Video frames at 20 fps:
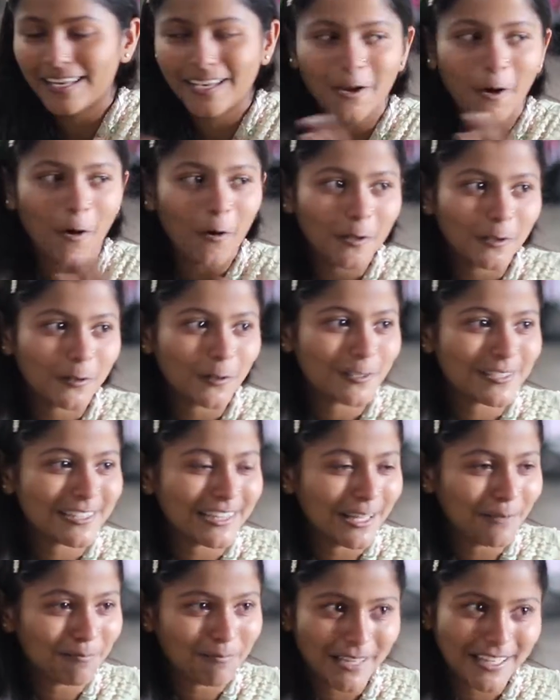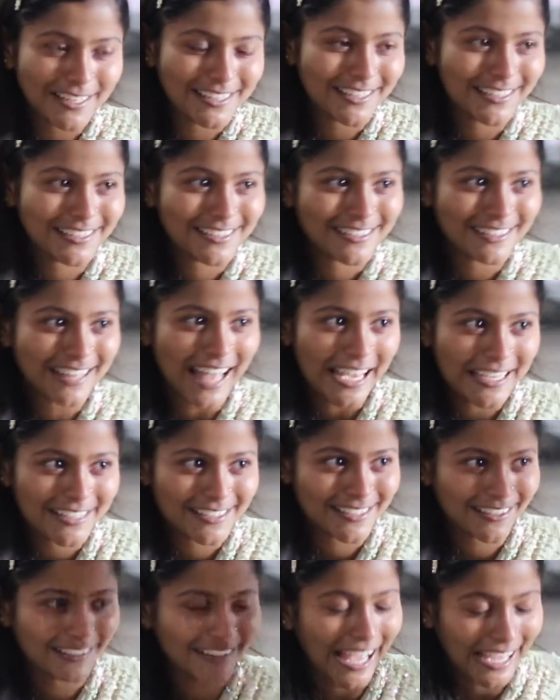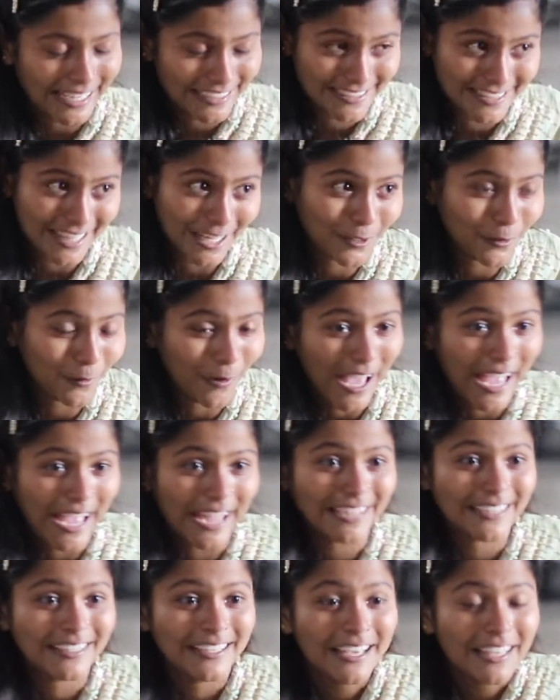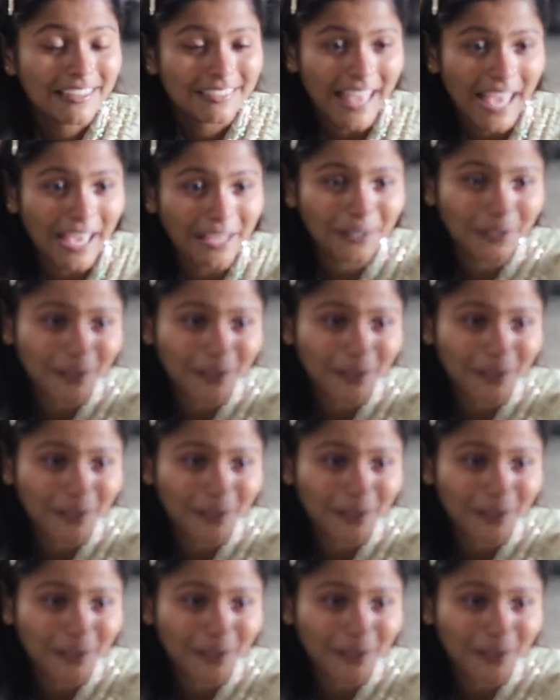I think like Priyanka, like a real leader, can make people understand that